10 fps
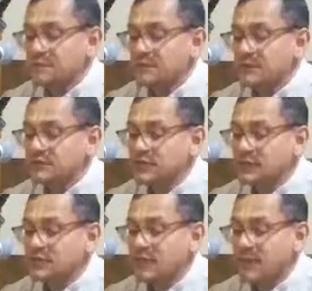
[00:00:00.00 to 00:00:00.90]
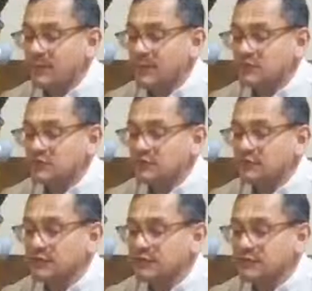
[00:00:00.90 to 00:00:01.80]
especially the contaminations
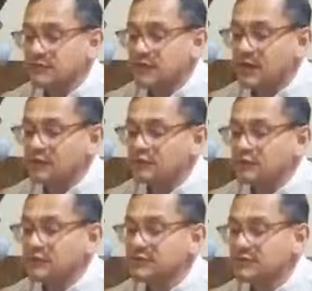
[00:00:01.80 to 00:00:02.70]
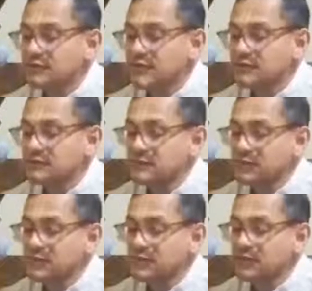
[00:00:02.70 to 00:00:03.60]
of lusty desires for illicit sex,
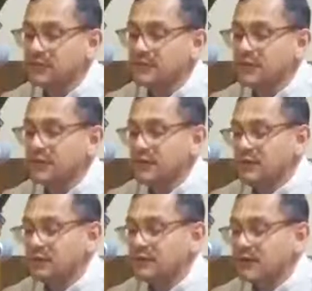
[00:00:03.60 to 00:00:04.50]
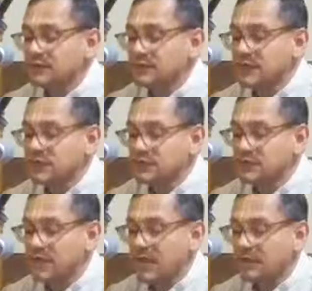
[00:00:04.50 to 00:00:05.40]
meat eating, intoxication,
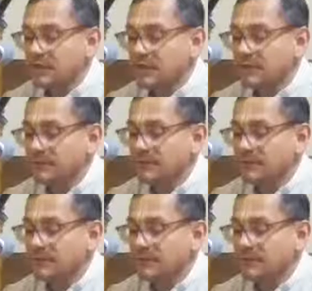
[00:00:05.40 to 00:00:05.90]
and gambling.